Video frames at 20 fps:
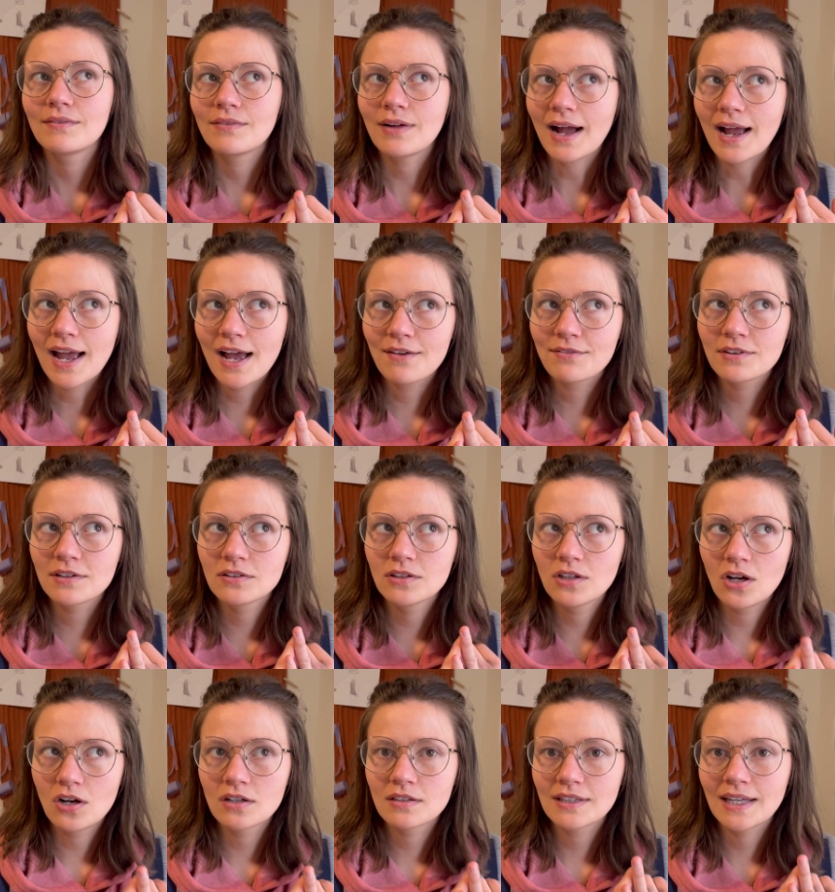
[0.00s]
I have the
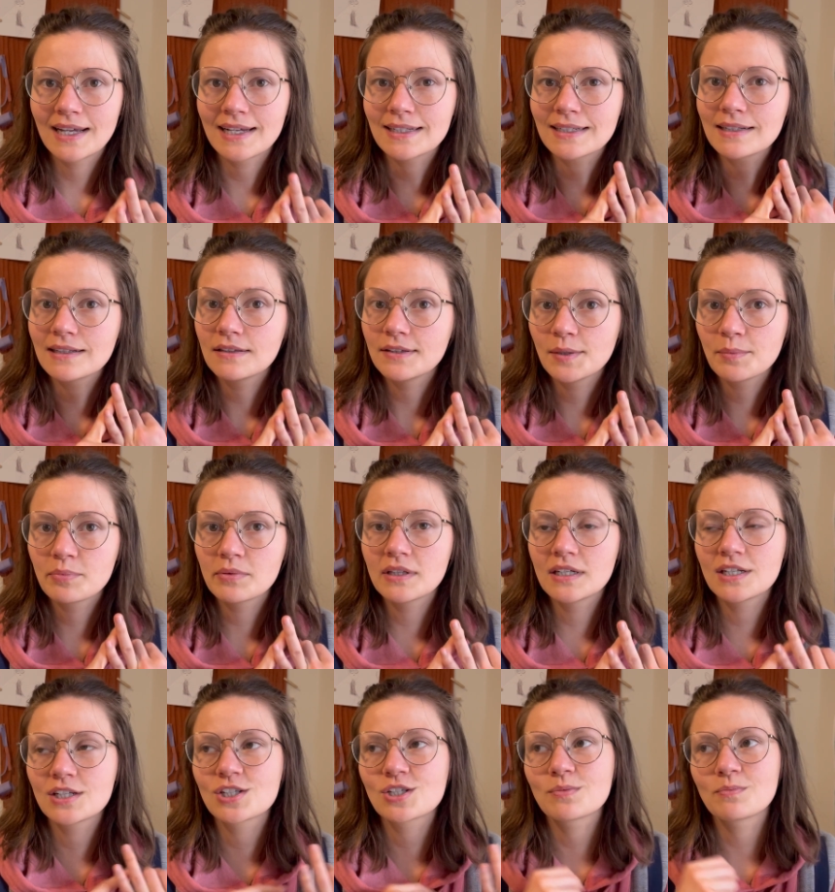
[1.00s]
long line clip
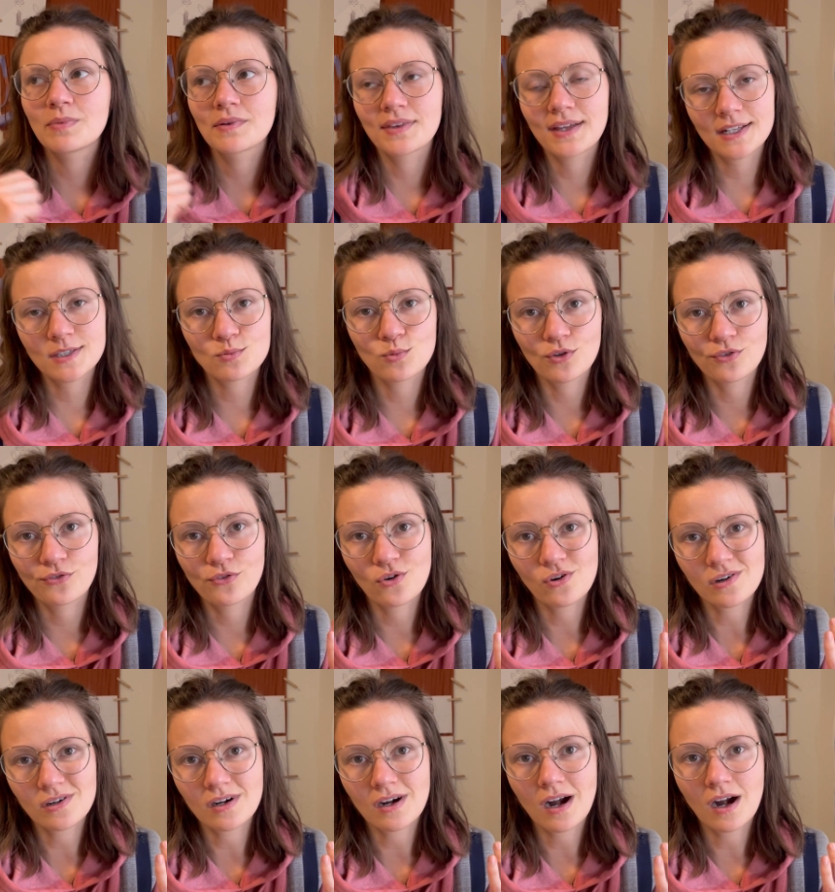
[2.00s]
leash, but that's more
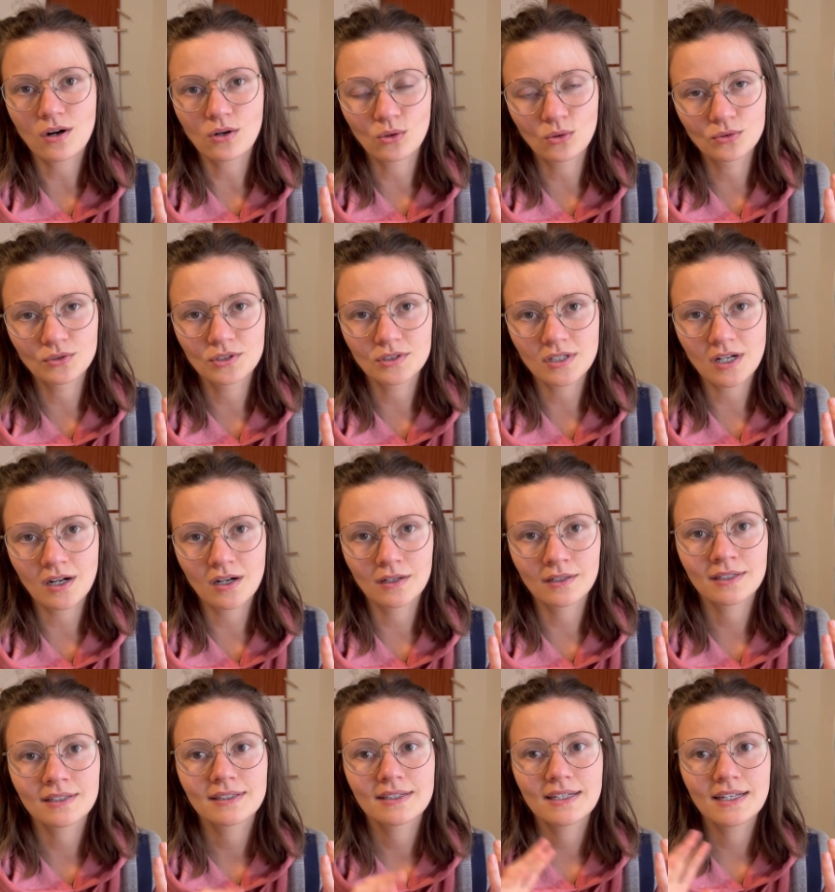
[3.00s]
for our older
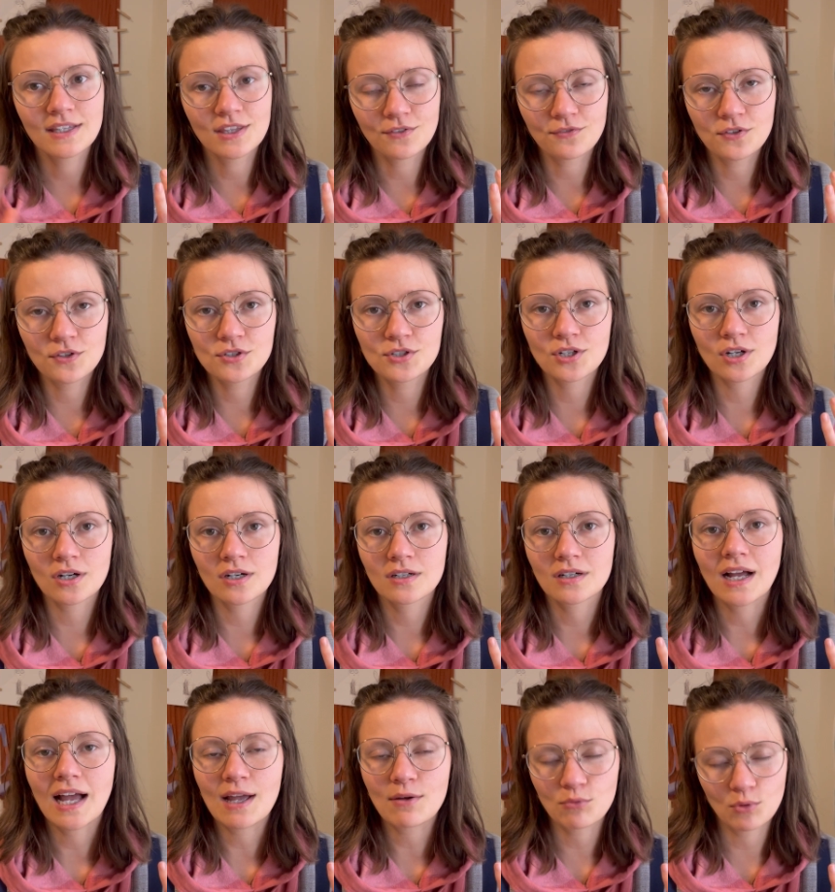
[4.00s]
dog. In the future,
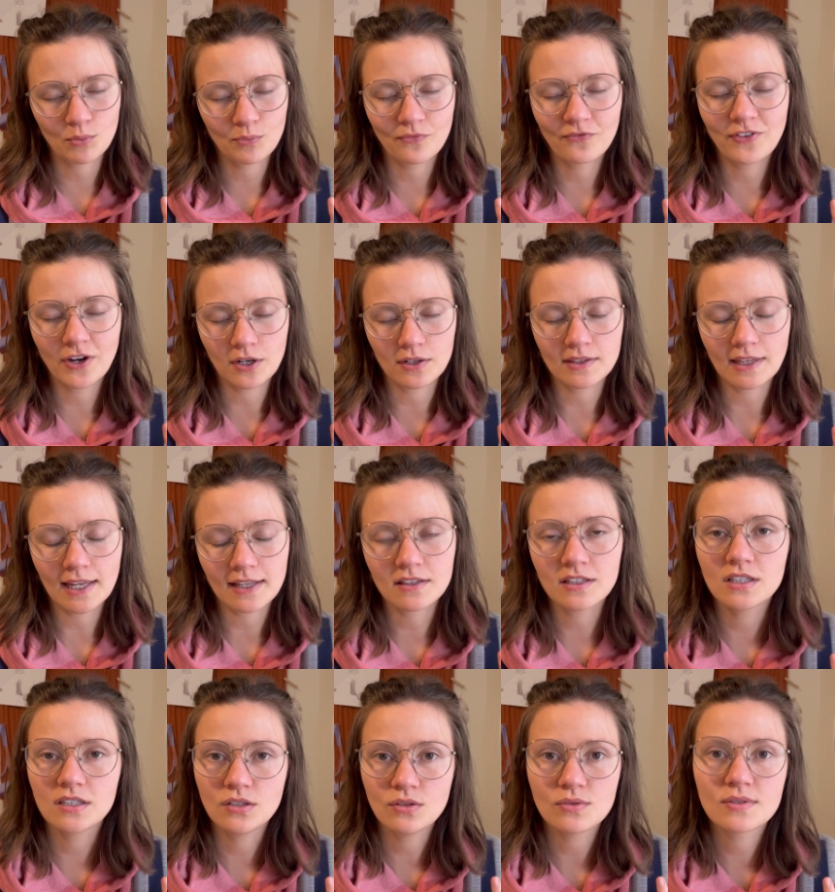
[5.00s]
I will very likely
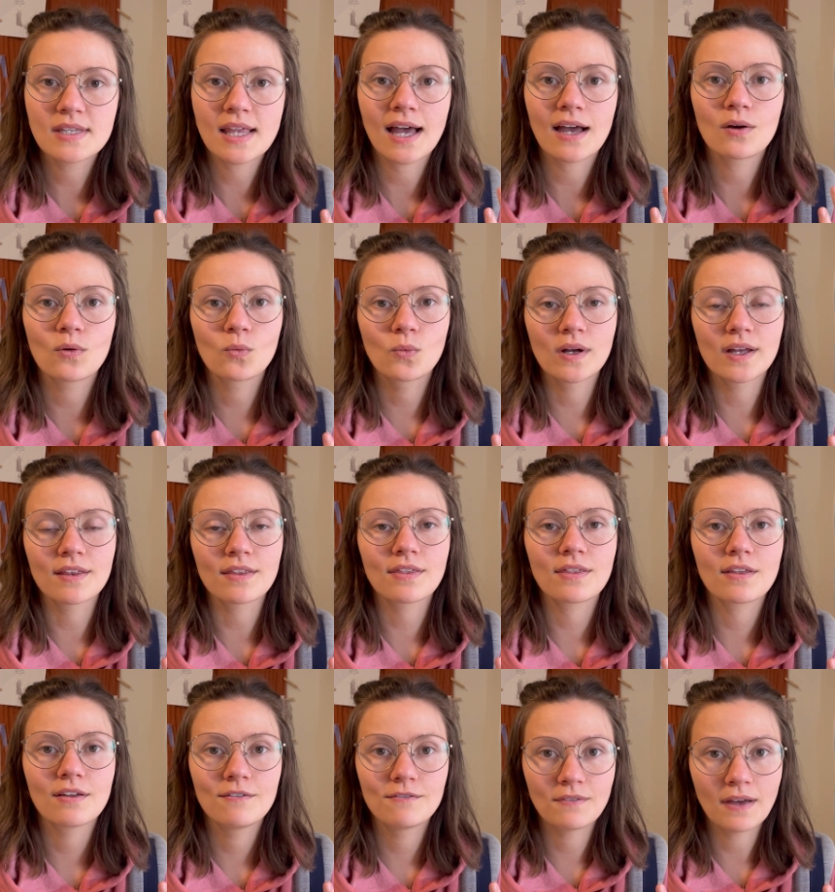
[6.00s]
use that with
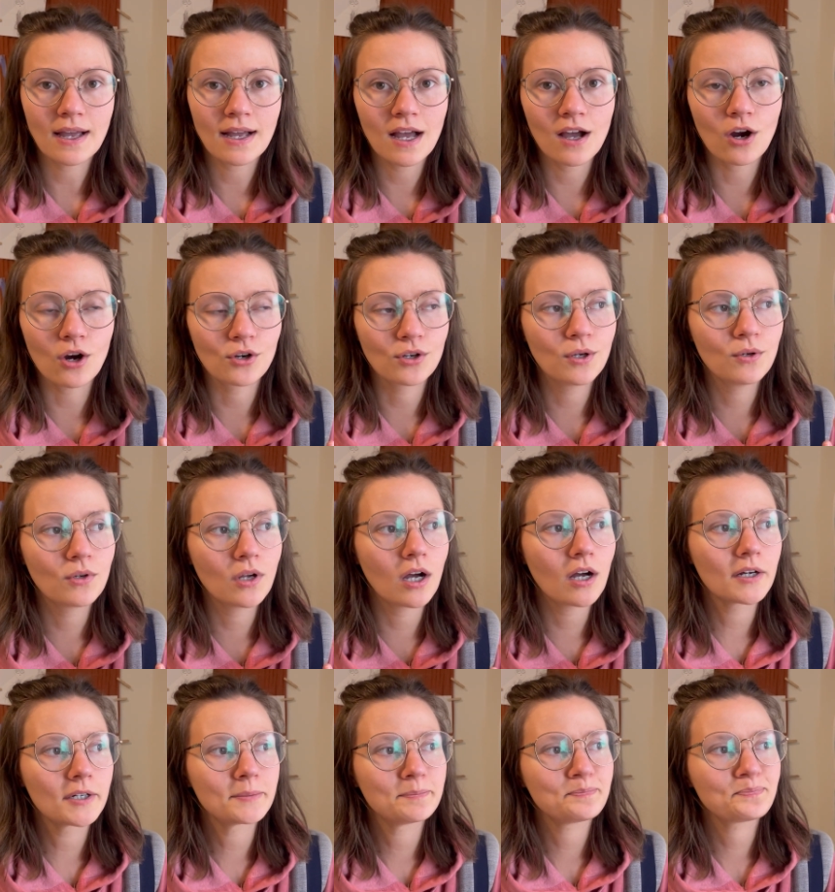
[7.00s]
Vega, our new
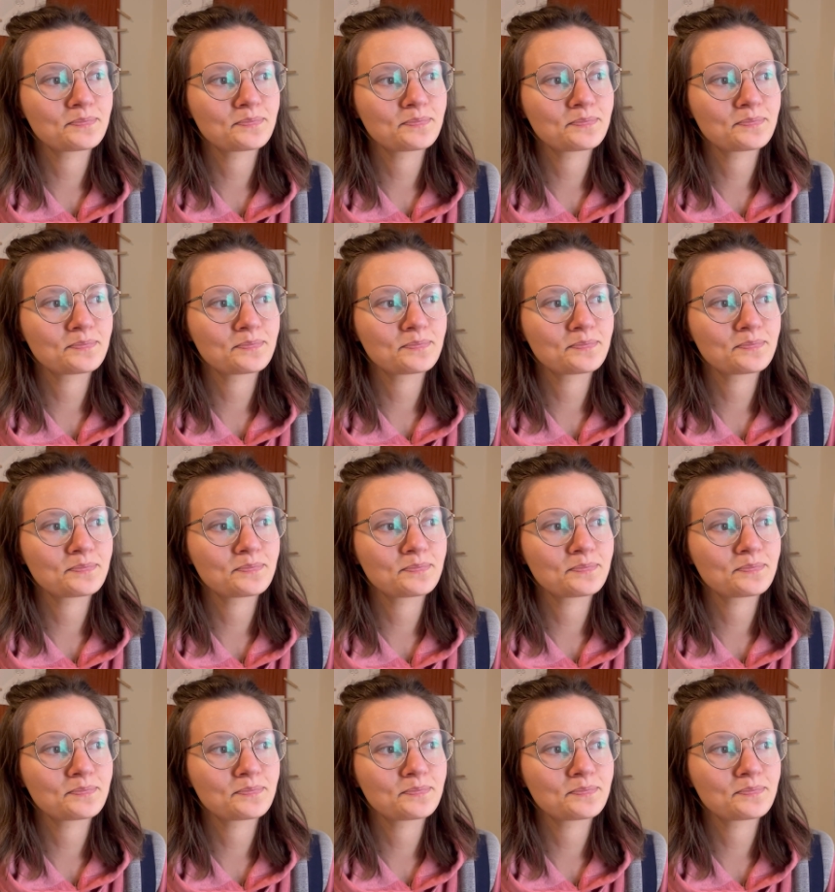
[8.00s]
dog.